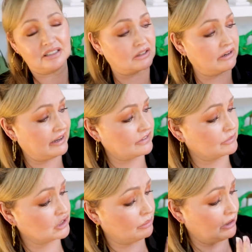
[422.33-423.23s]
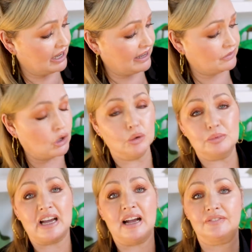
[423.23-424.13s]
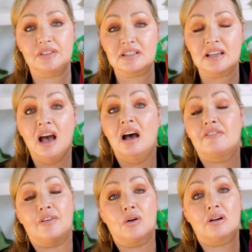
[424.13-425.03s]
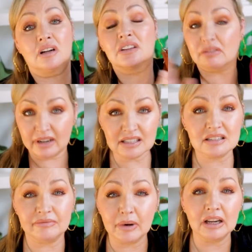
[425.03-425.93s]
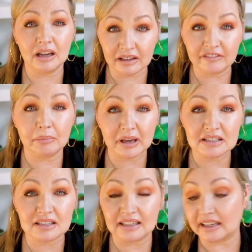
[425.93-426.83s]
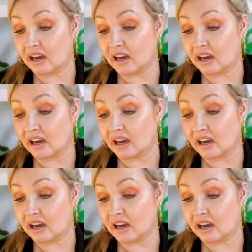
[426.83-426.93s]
the craftsmanship, I have hoped to have this for the rest of my life, basically.